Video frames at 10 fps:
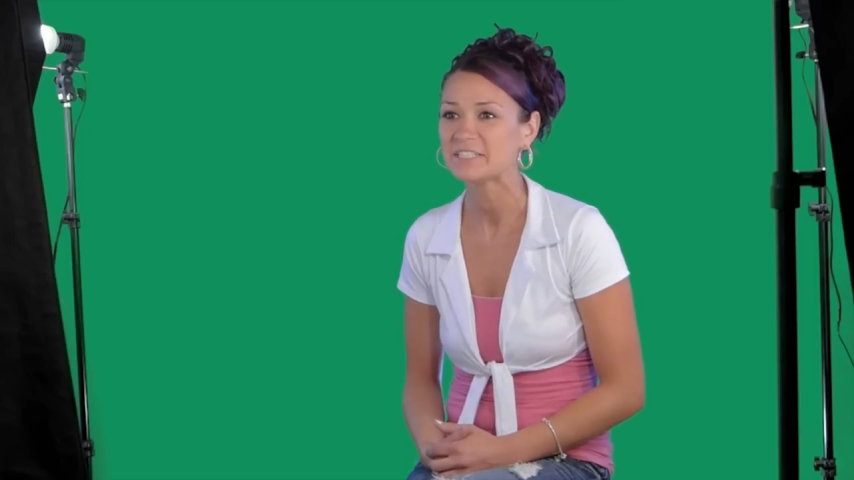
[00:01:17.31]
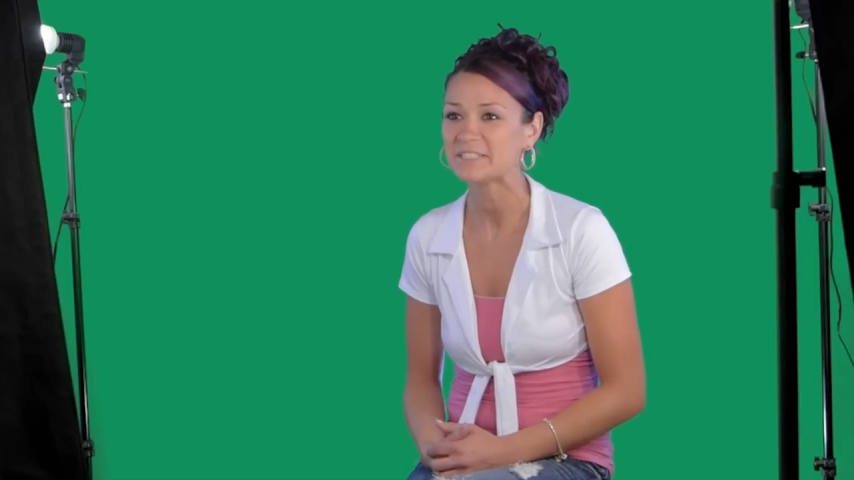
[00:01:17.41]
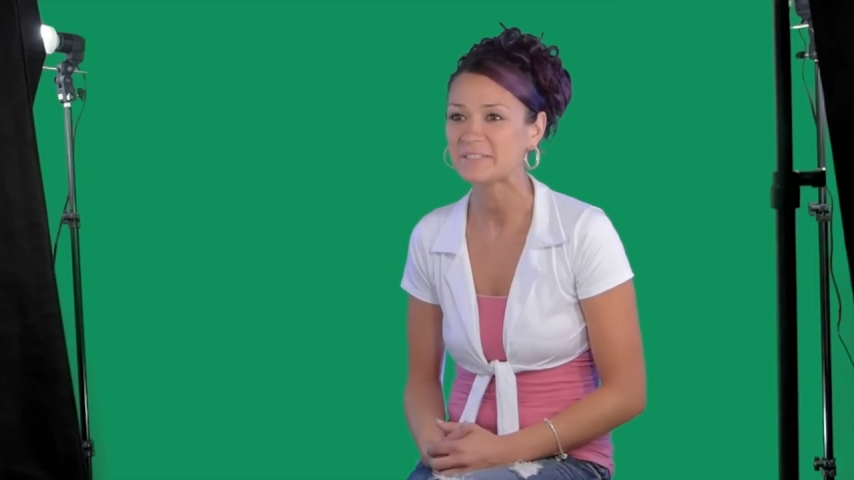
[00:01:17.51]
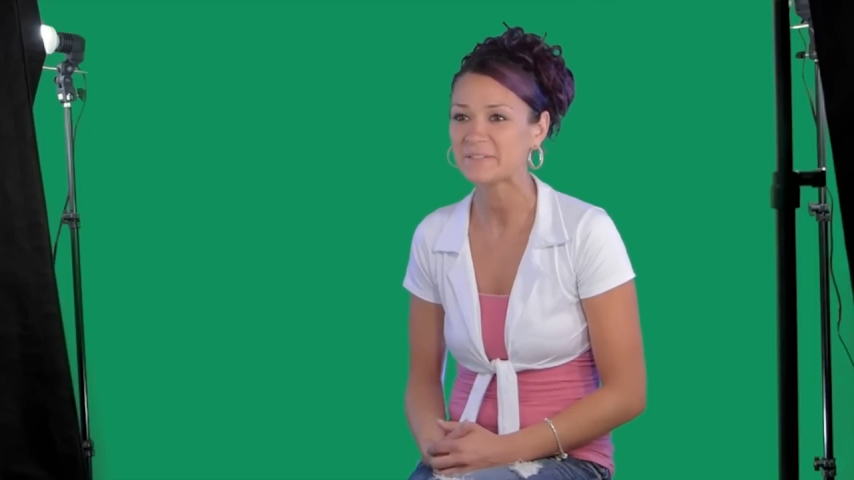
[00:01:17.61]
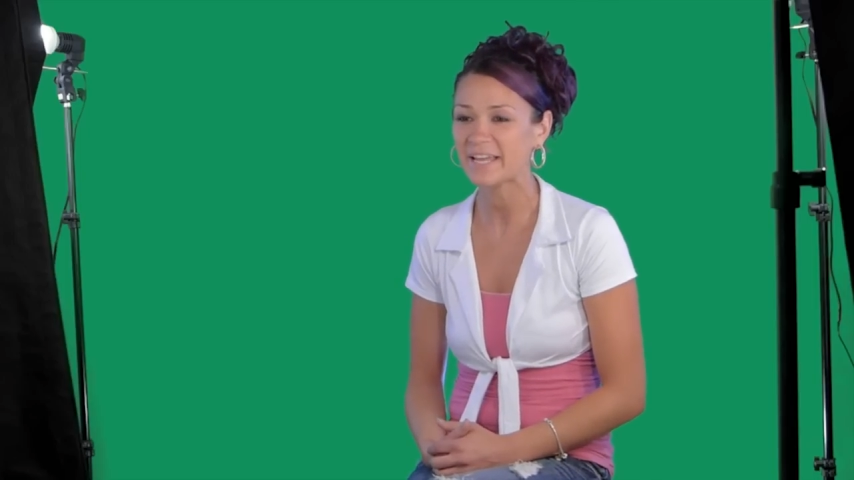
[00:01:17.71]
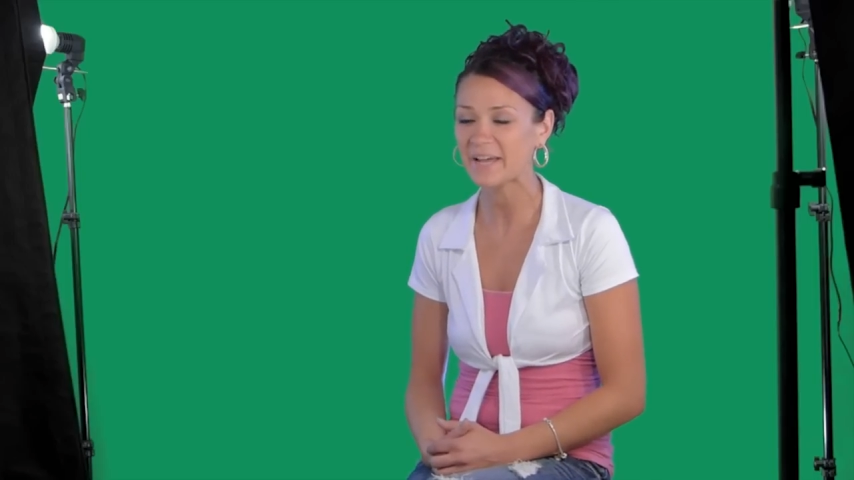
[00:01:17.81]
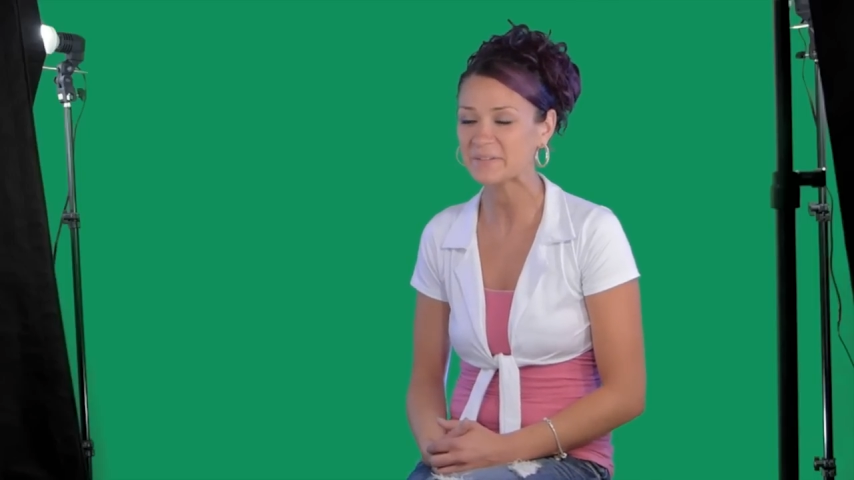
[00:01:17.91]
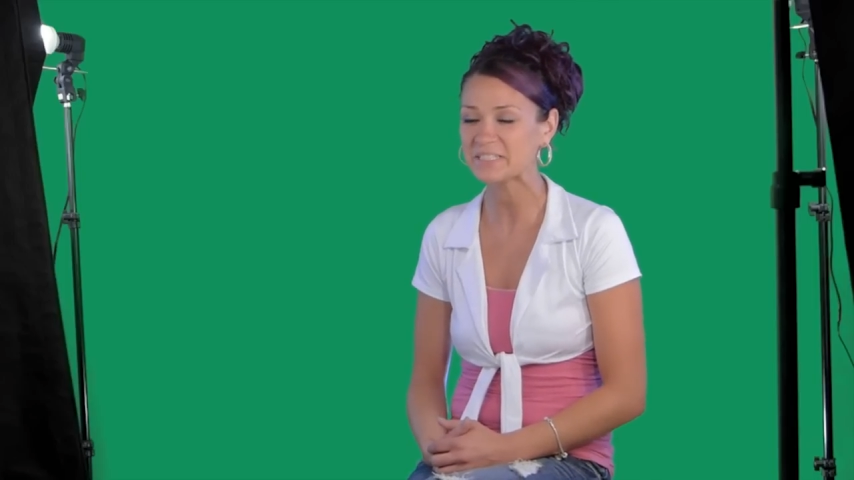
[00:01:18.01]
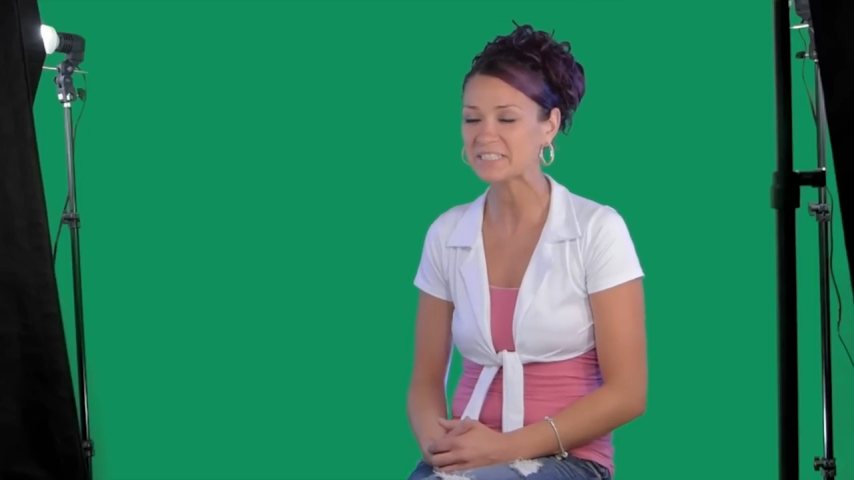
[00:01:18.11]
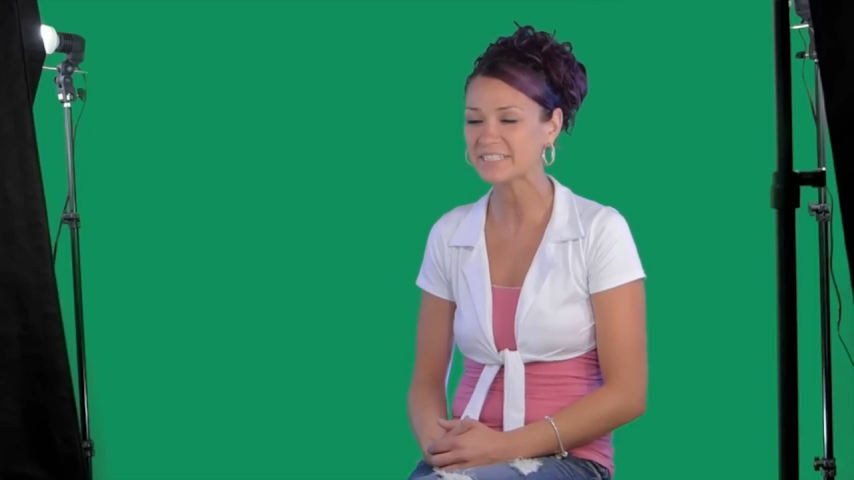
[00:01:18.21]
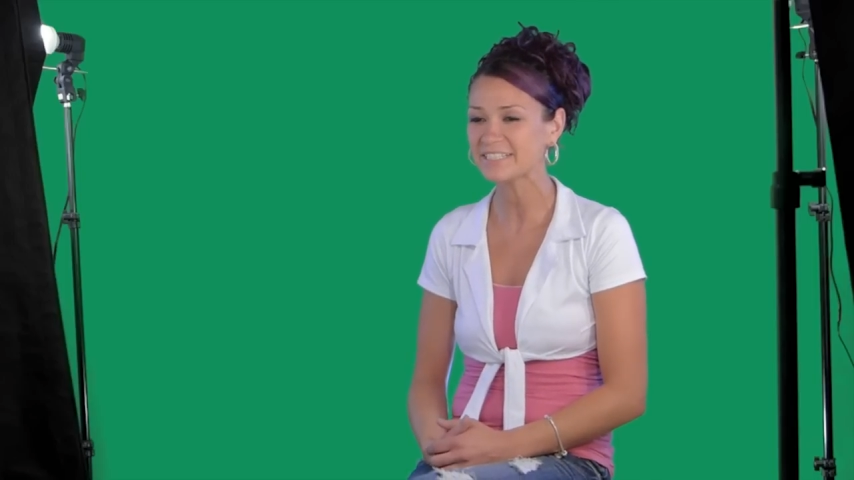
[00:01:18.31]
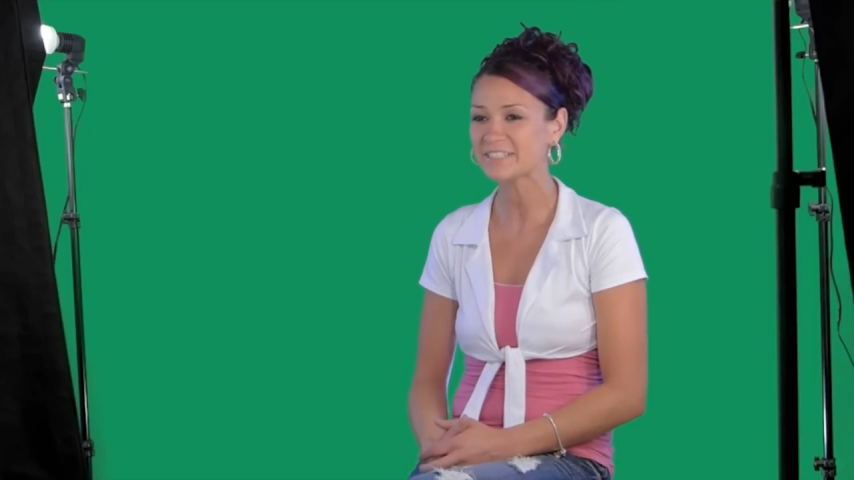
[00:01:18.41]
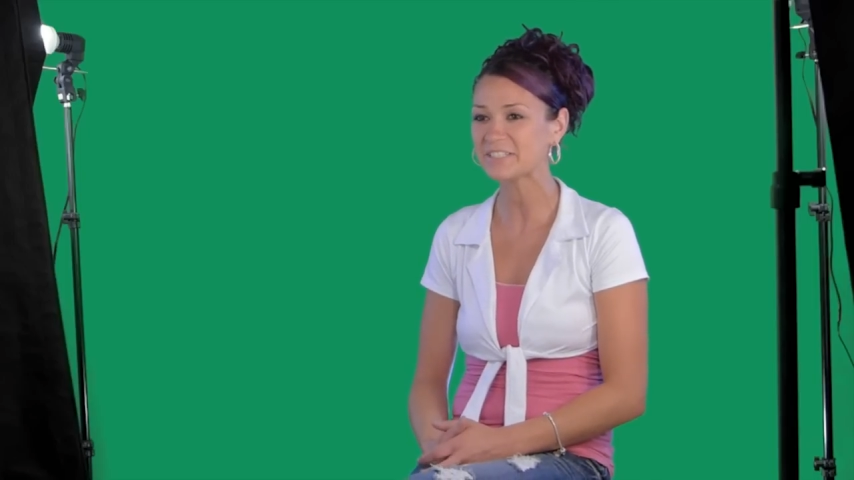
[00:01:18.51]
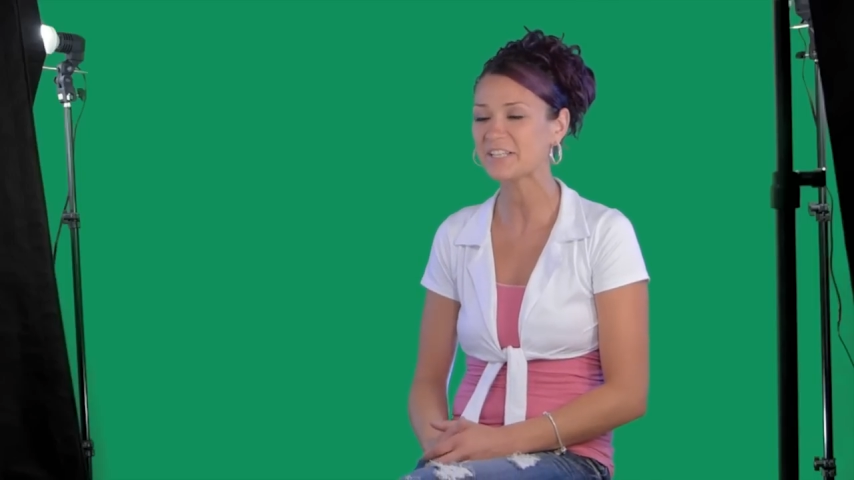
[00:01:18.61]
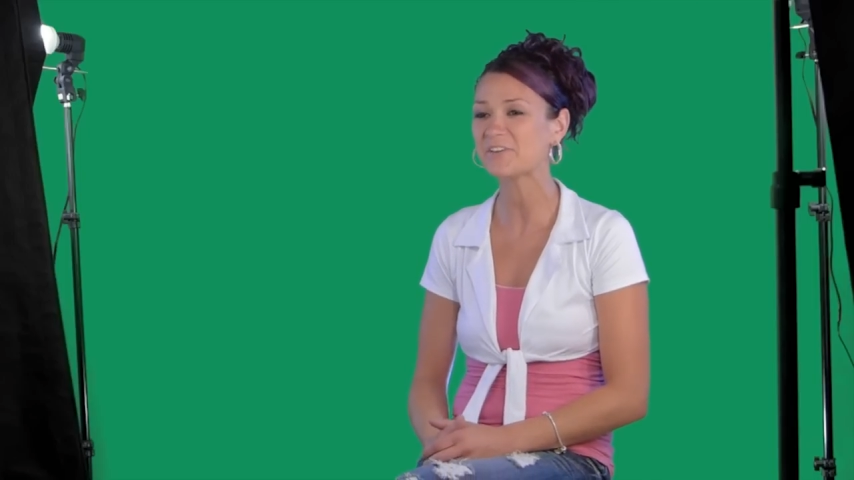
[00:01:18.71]
So yeah, it
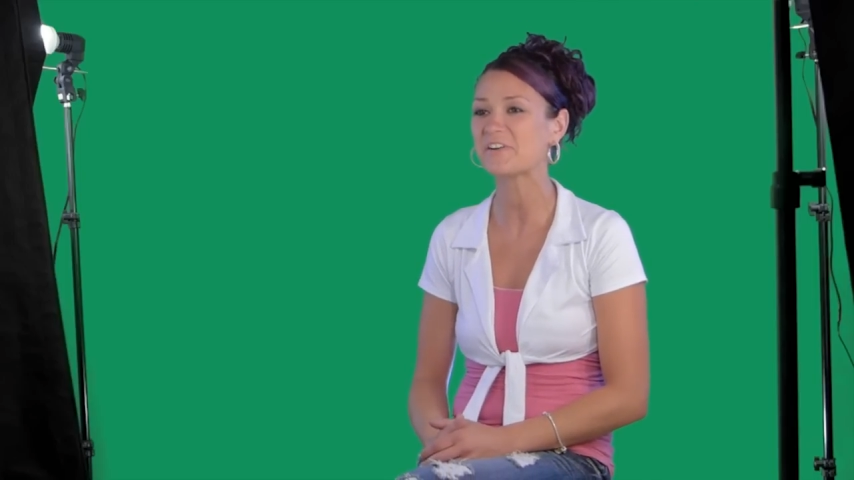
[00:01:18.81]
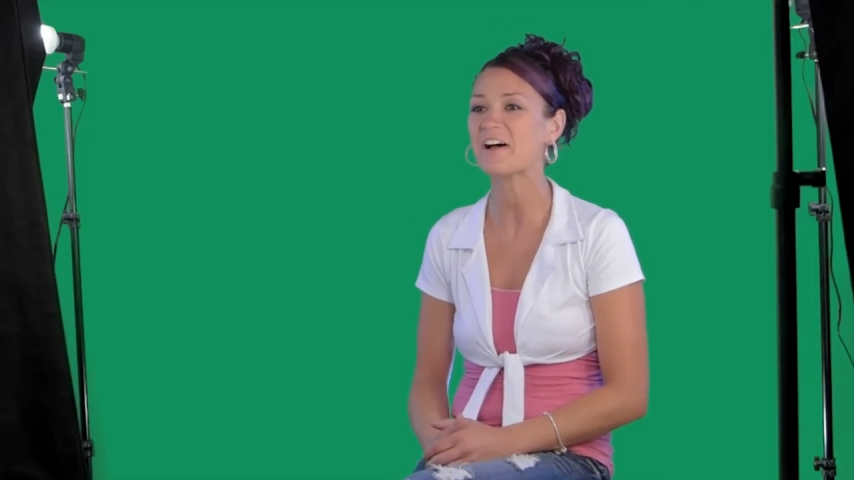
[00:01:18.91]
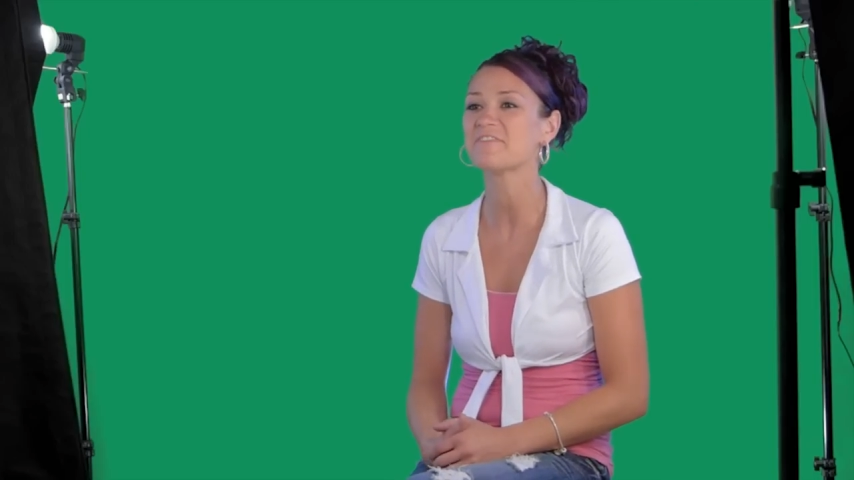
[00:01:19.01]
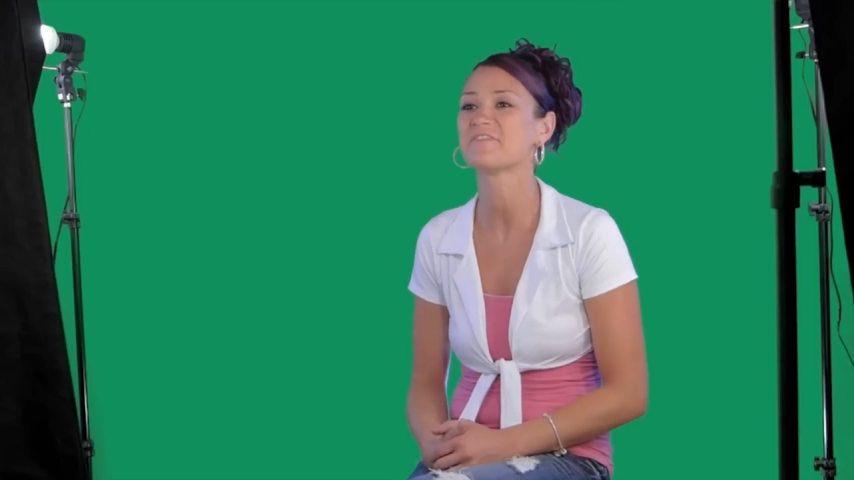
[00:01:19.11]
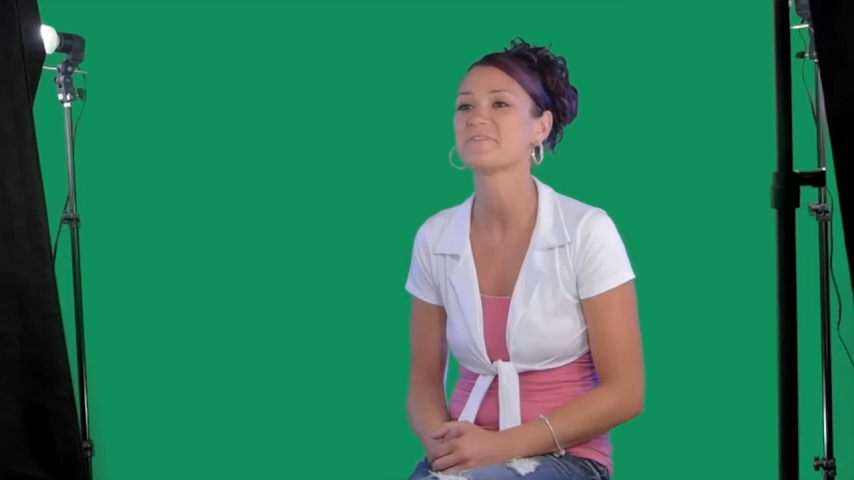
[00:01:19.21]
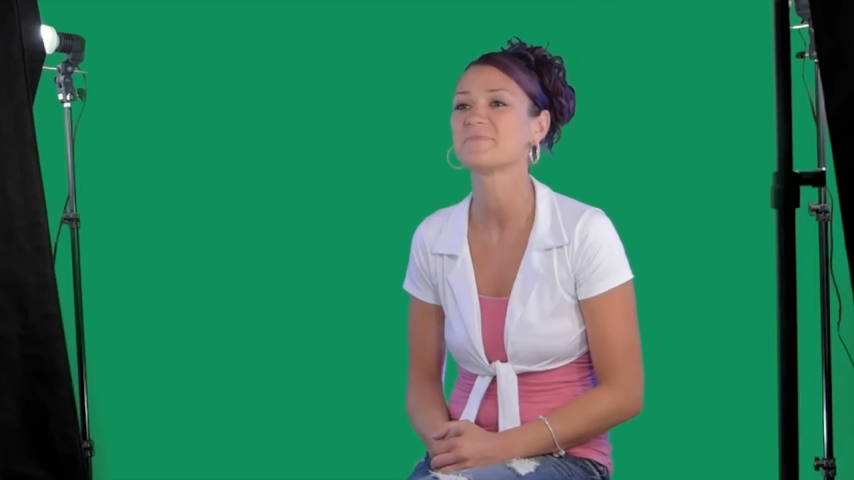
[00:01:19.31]
was a little rough.